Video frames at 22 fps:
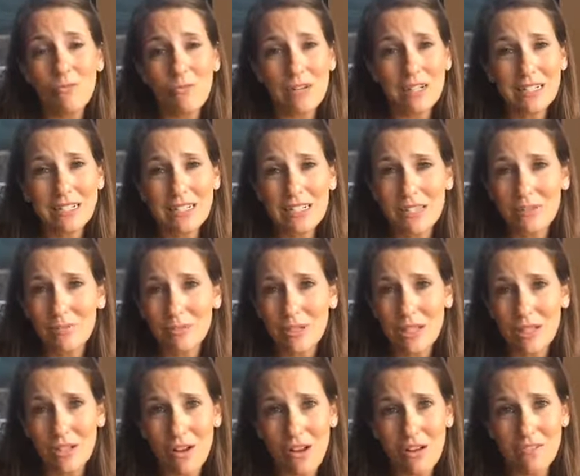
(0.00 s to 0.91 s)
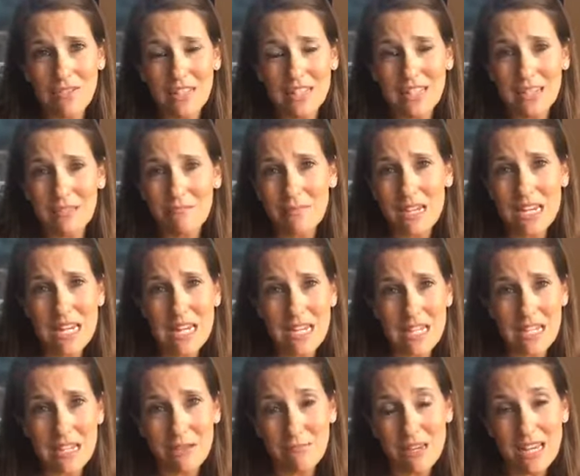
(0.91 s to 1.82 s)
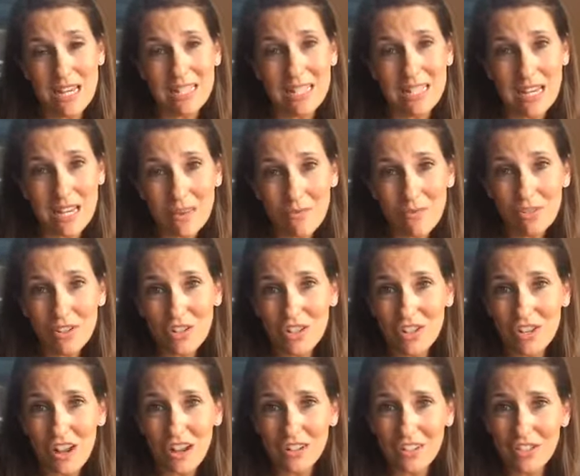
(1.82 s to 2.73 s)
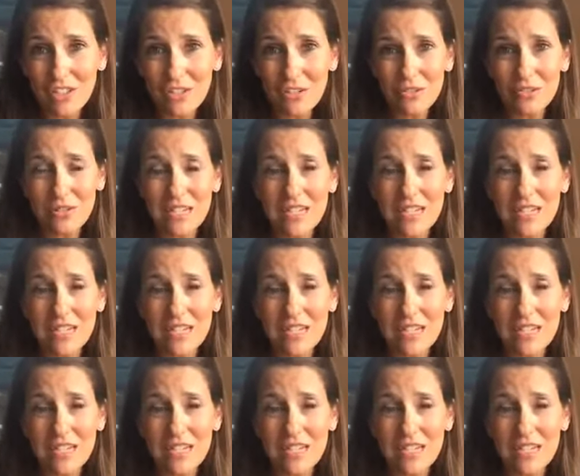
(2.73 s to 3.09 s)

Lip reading: wanted to resolve this immediately because he was shocked too.